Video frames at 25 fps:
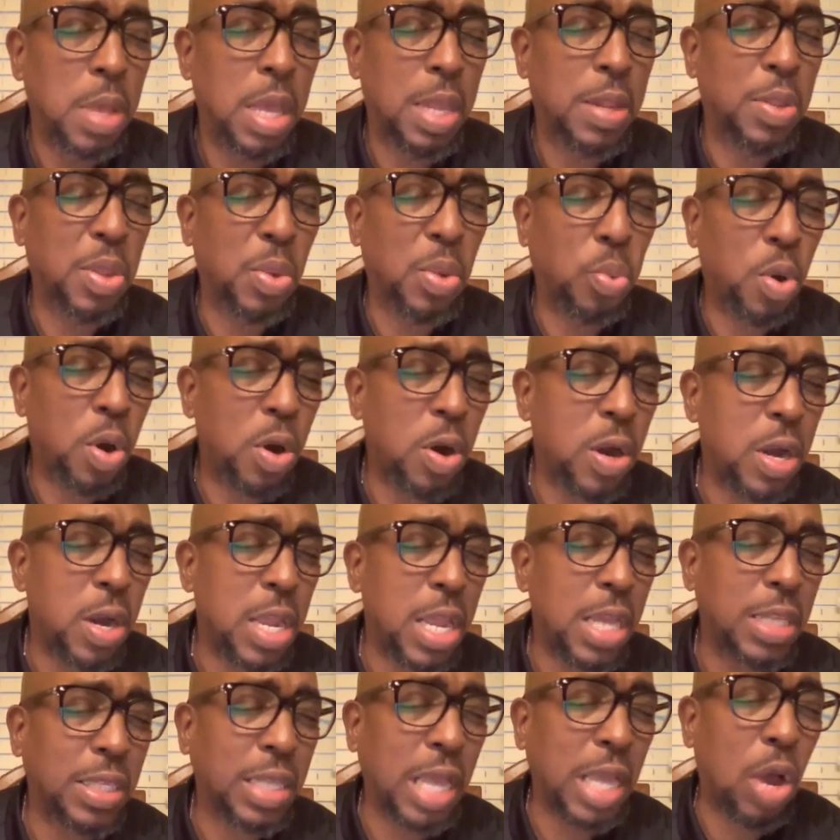And the
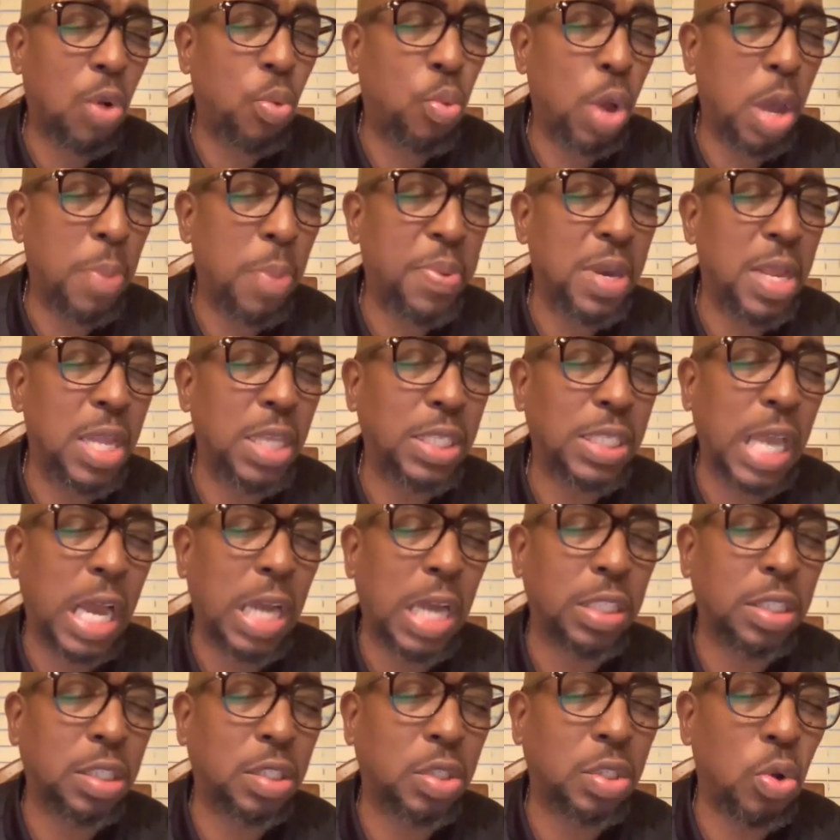word is our weapon, is
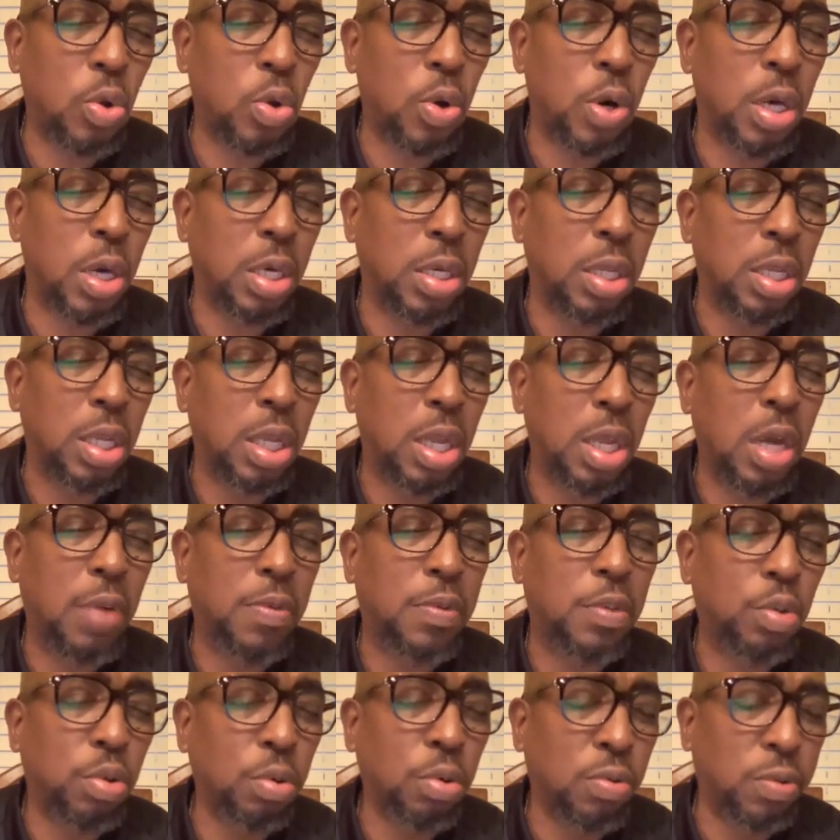our sword
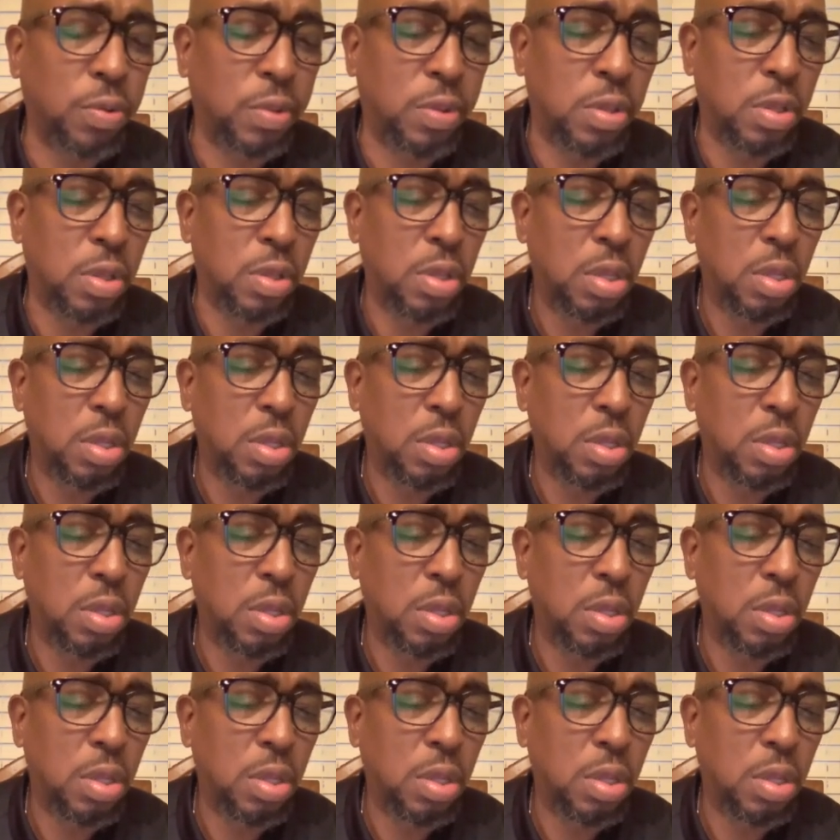of truth.